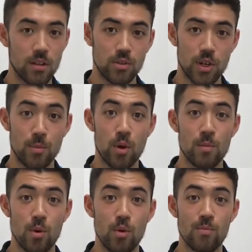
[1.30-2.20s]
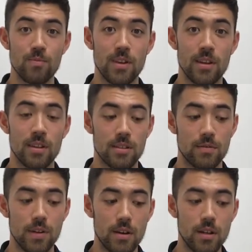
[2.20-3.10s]
Trigger point ball. It's a
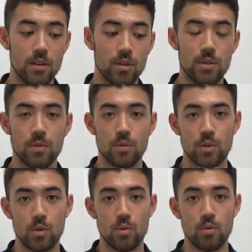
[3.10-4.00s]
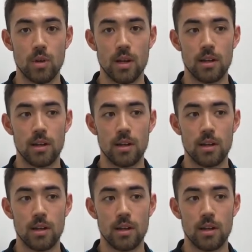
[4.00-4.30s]
very useful tool